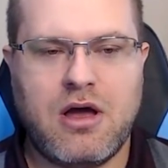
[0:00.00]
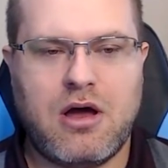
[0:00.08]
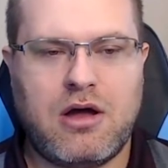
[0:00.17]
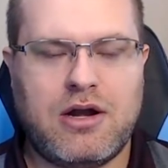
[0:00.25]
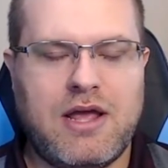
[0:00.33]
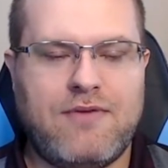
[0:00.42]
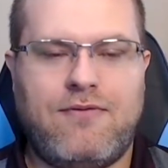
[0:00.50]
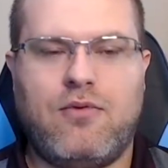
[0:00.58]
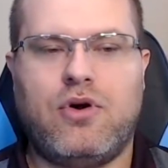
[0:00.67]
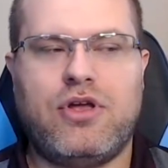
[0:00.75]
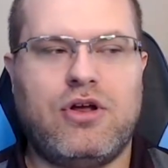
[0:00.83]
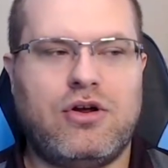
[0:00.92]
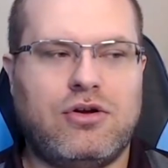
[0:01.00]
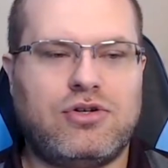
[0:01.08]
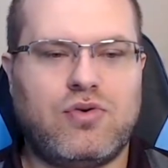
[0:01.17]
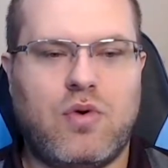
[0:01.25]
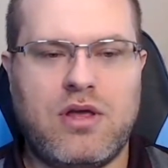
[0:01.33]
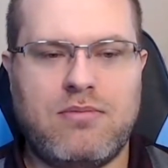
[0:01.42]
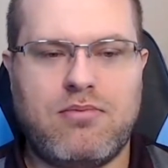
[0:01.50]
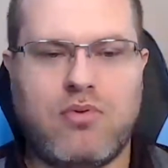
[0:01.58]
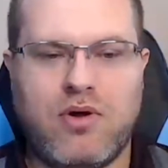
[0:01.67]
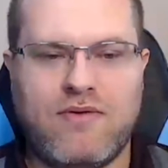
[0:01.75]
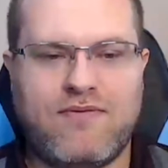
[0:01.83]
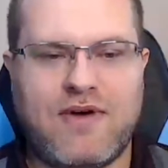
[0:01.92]
on a 4-year,
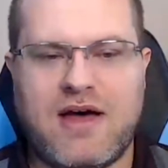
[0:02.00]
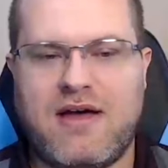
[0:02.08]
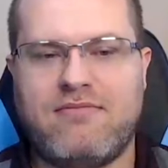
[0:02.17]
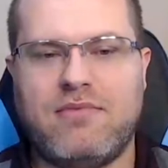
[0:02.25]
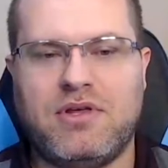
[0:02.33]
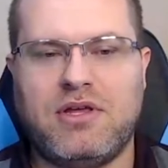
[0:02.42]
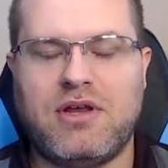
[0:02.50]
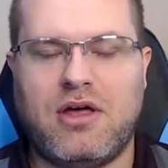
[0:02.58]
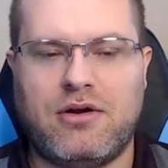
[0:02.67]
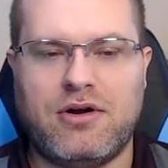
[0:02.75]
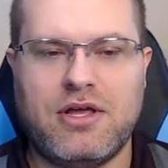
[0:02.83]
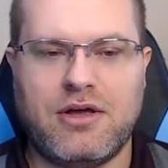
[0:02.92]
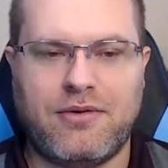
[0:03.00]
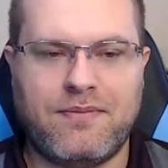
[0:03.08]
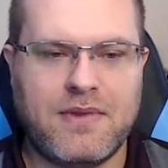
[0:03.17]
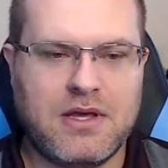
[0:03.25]
$20.5 million deal.